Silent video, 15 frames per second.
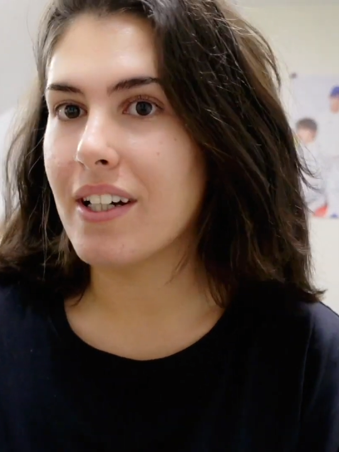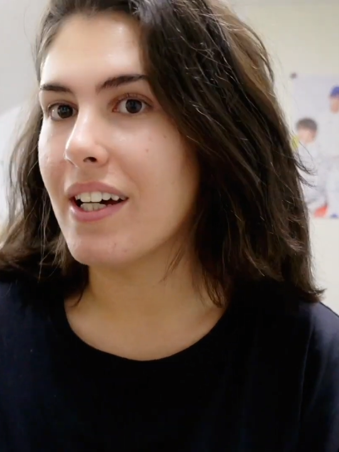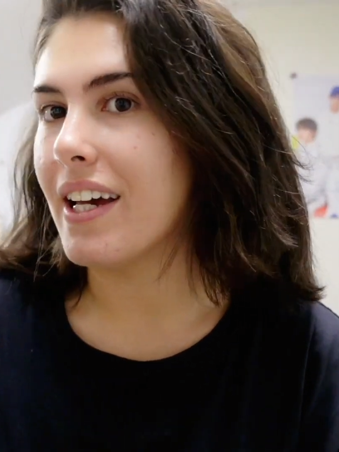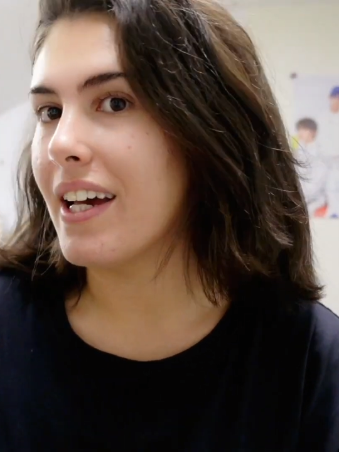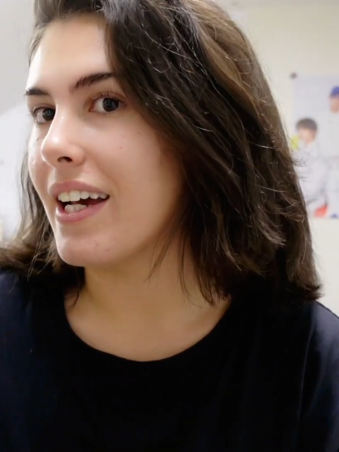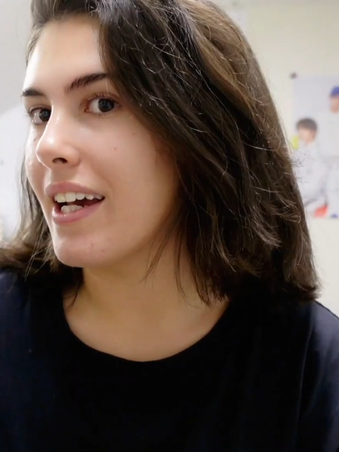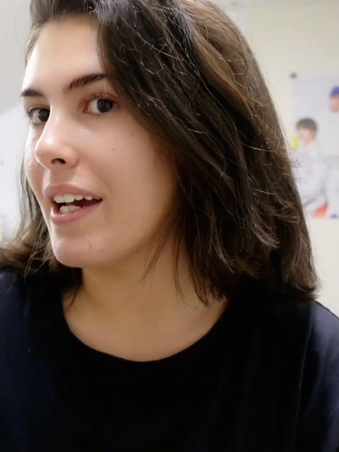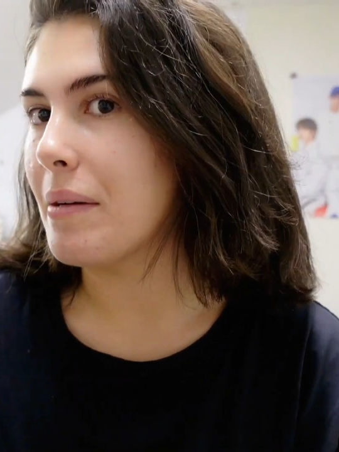
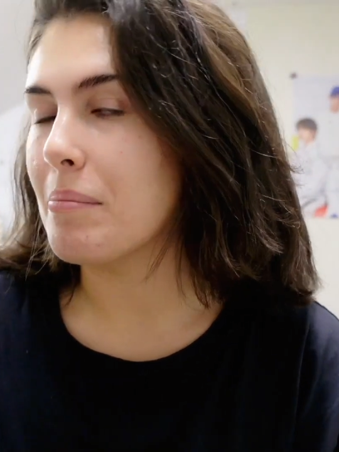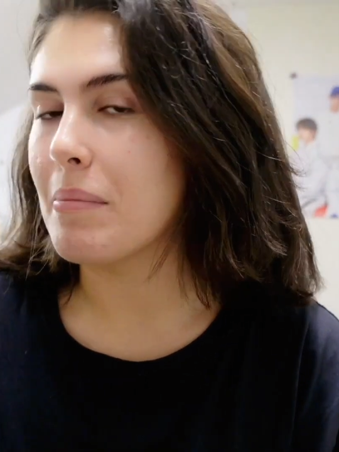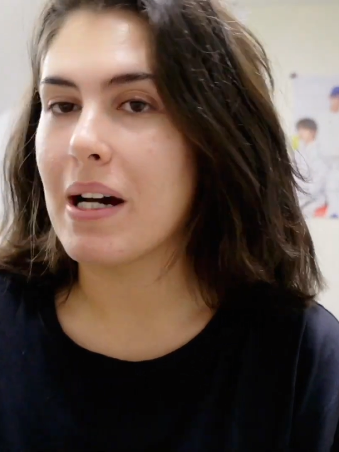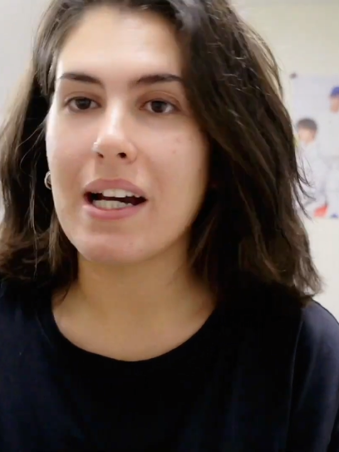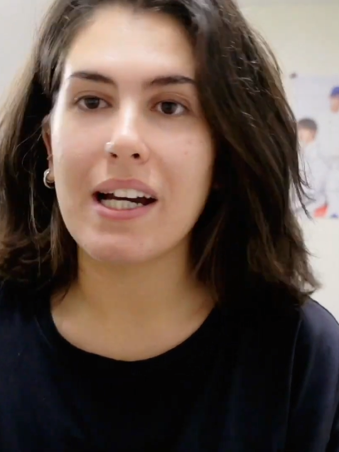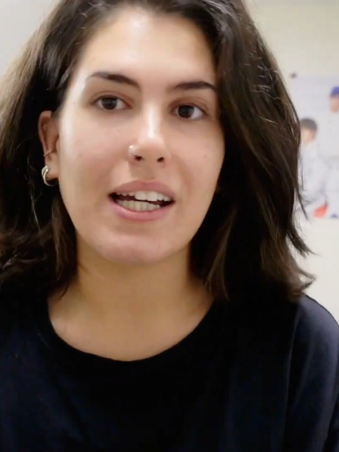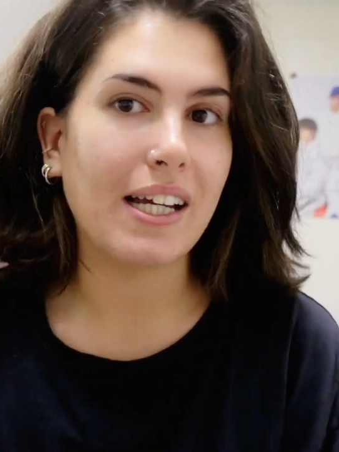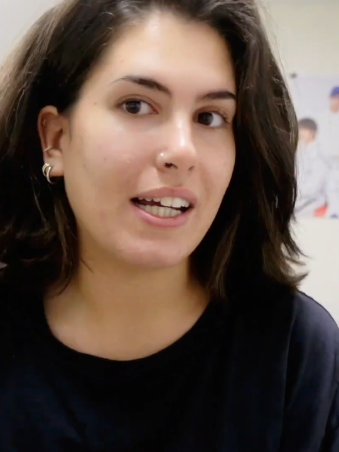and get
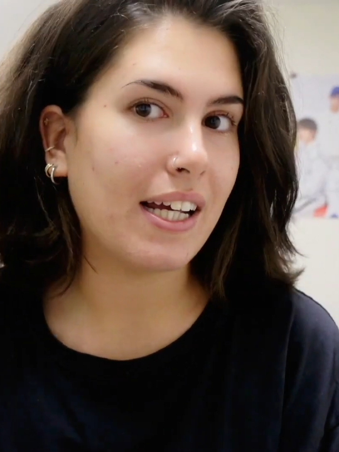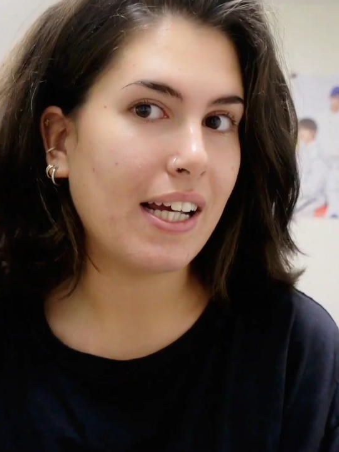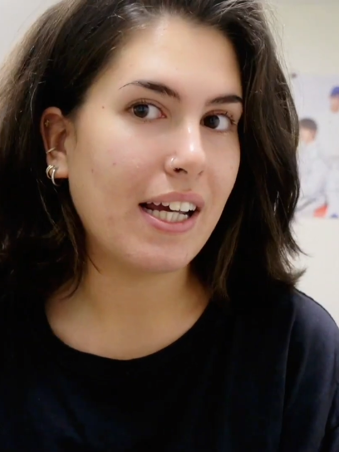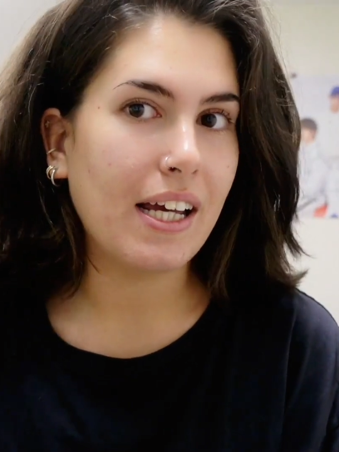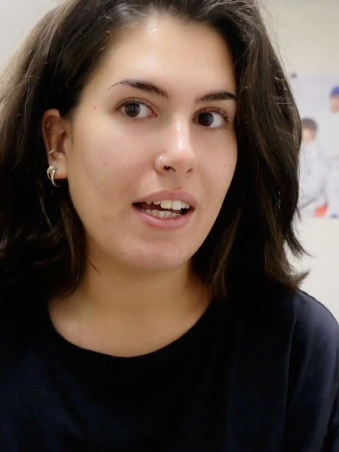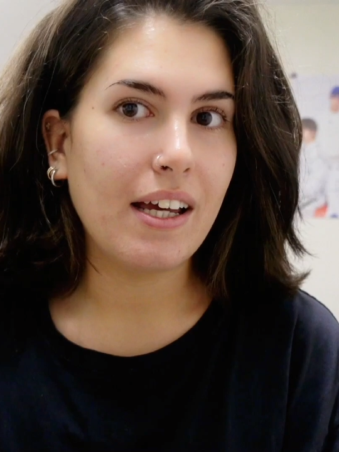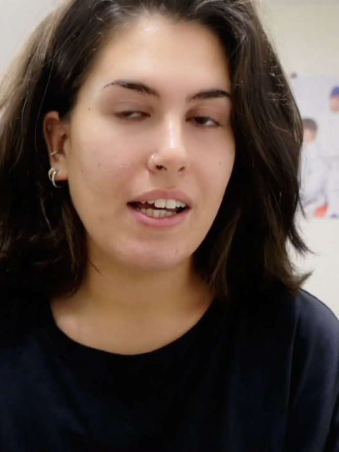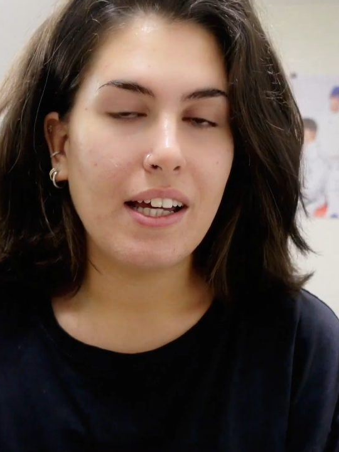my
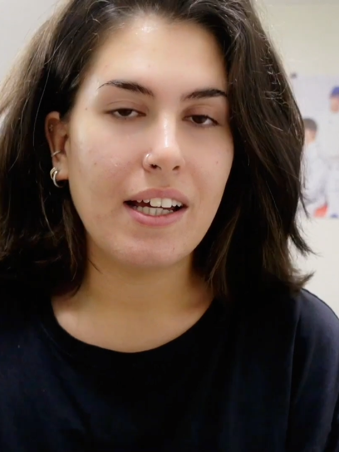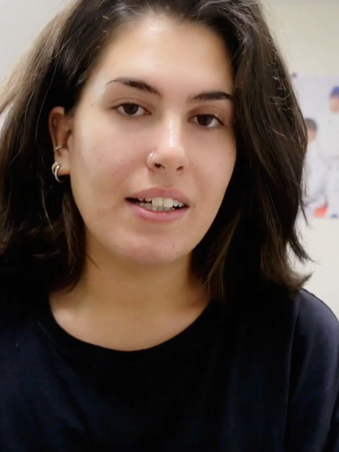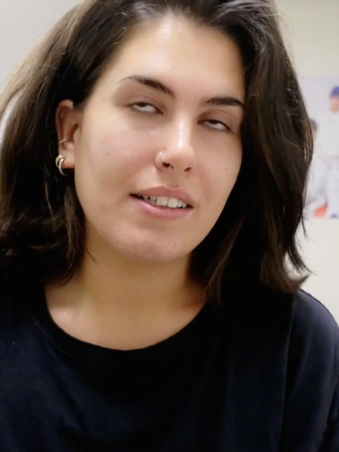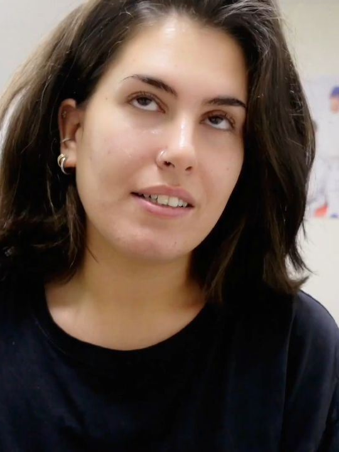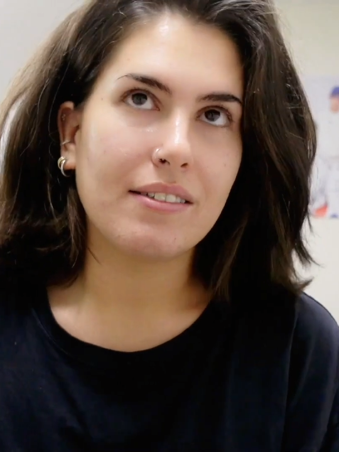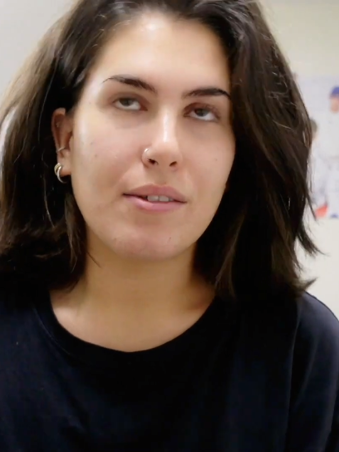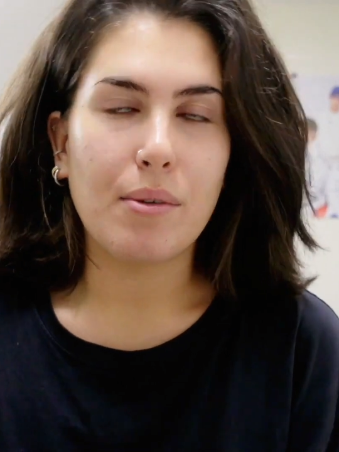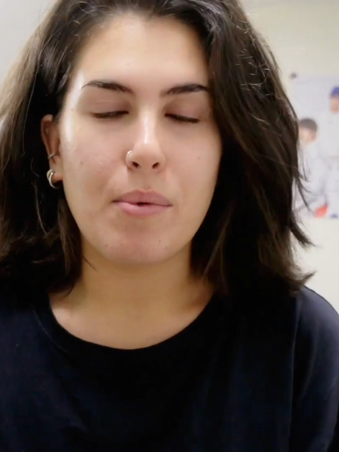
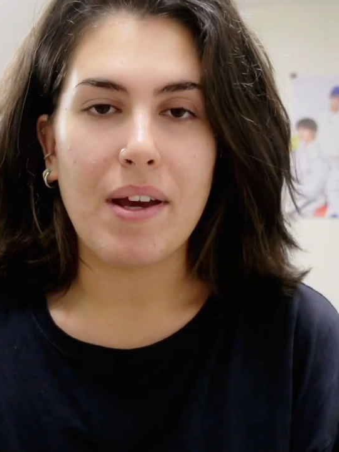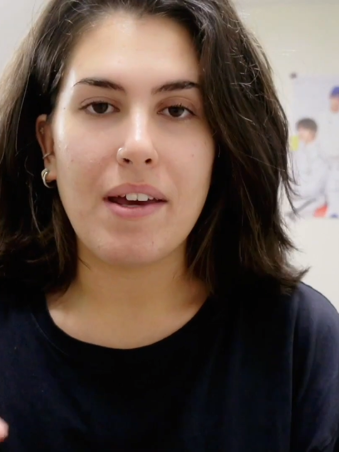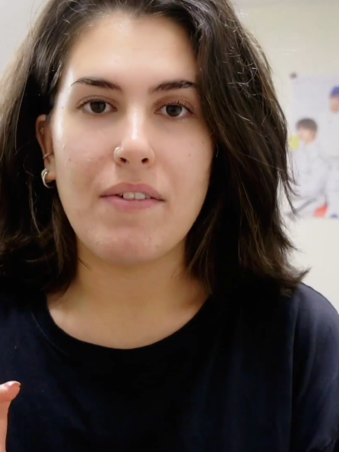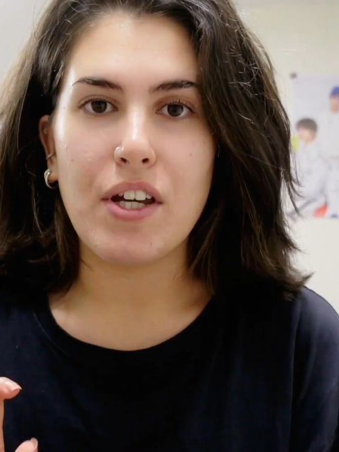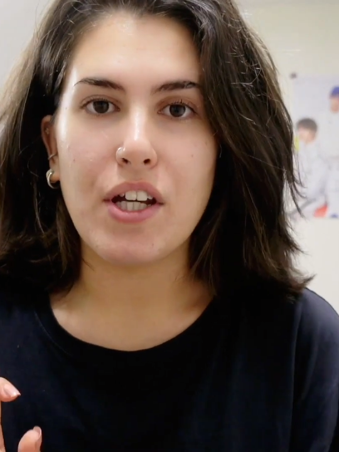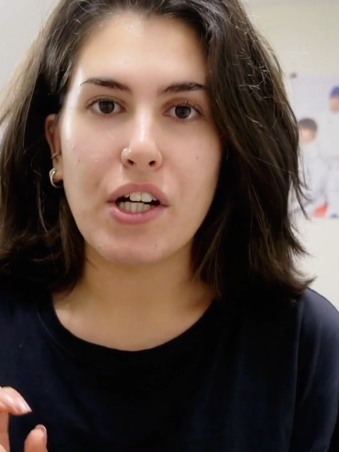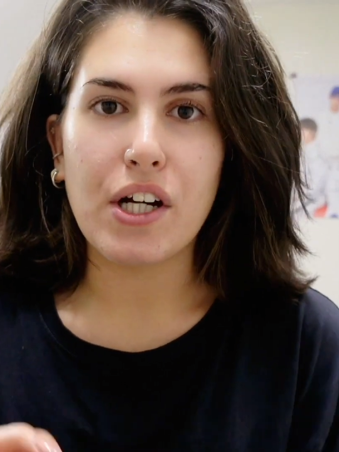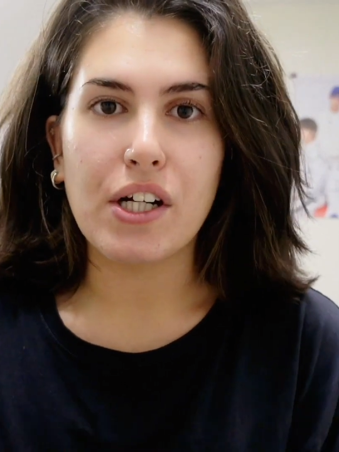wavy
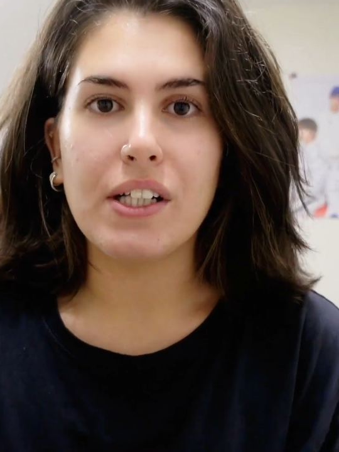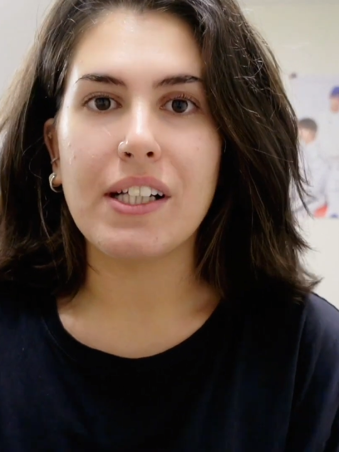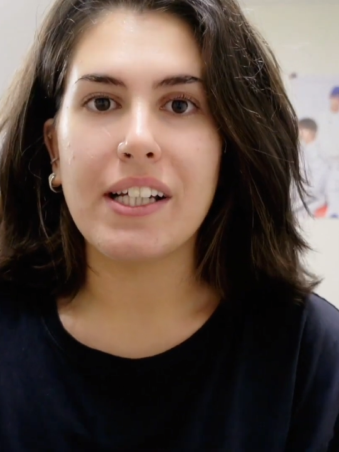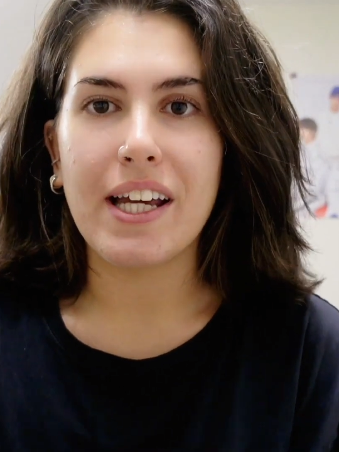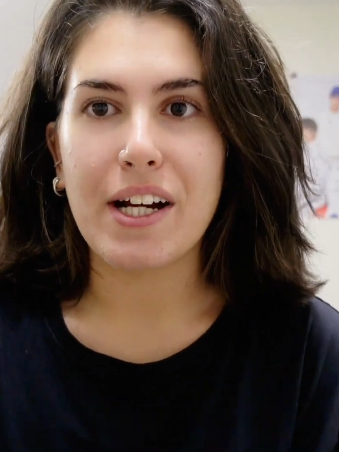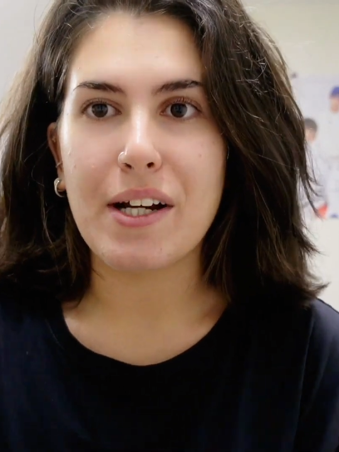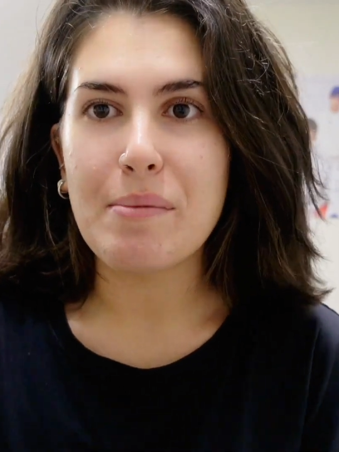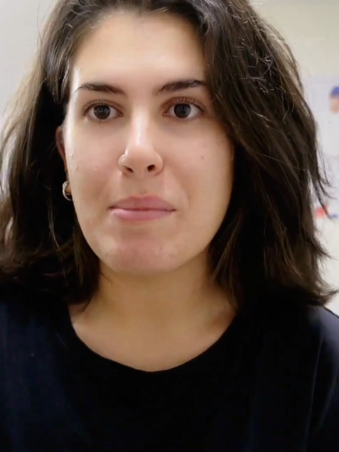curly
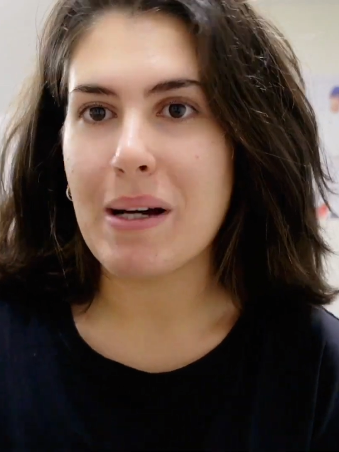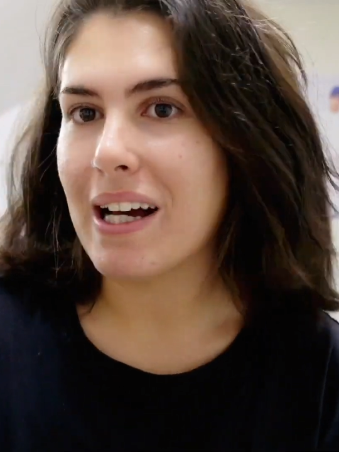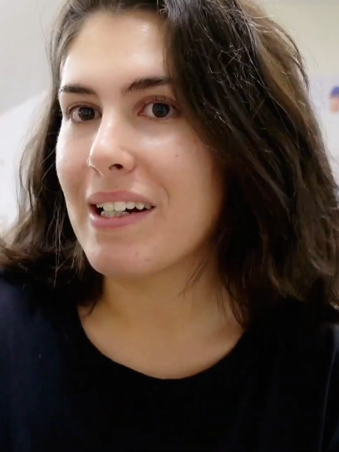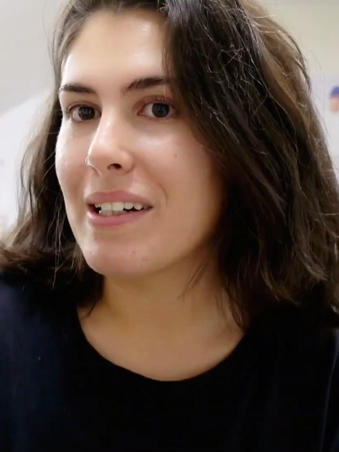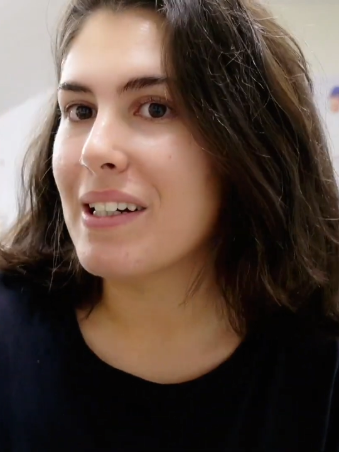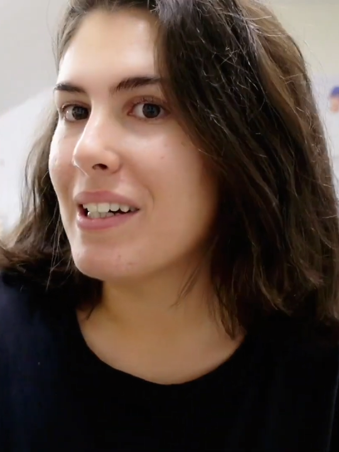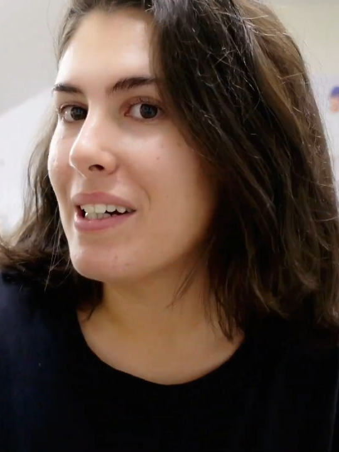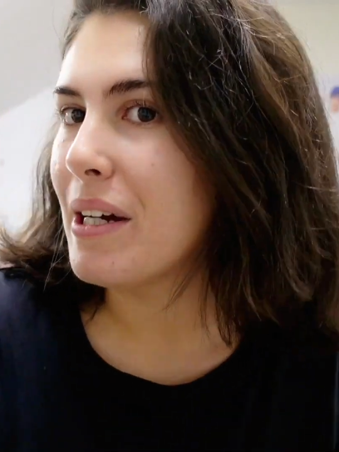hair back.